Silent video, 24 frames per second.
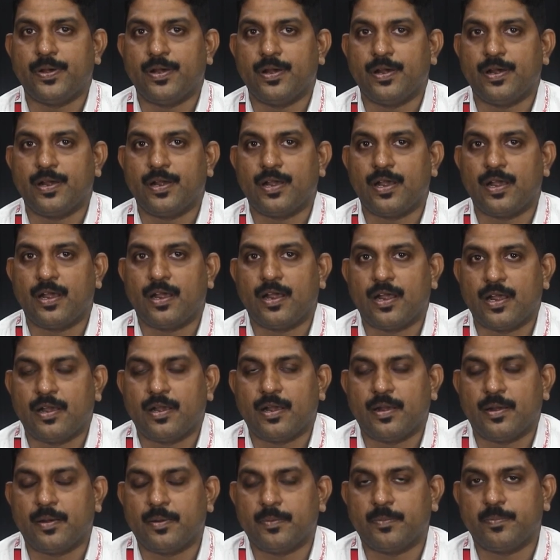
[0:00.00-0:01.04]

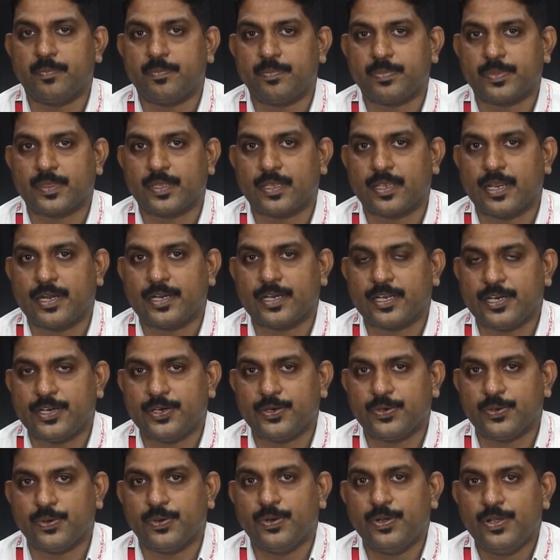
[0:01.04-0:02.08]
getting
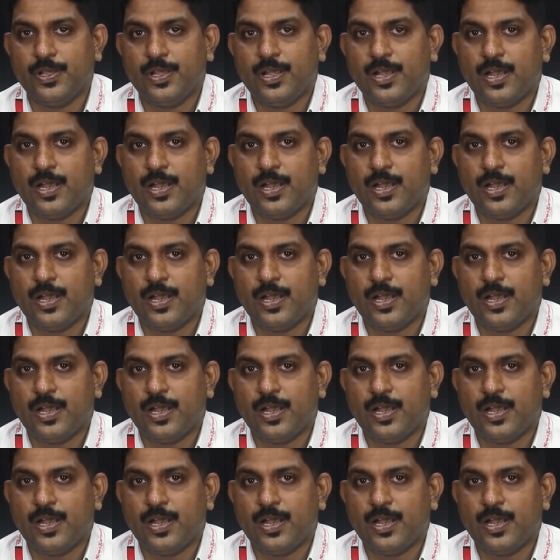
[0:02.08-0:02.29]
into